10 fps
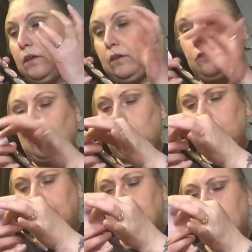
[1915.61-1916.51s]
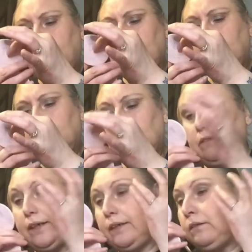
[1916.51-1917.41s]
I just dab my finger
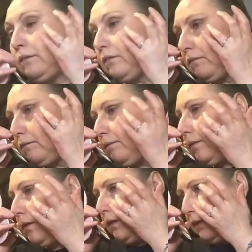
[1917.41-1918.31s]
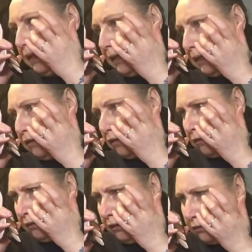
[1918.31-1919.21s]
in, and on this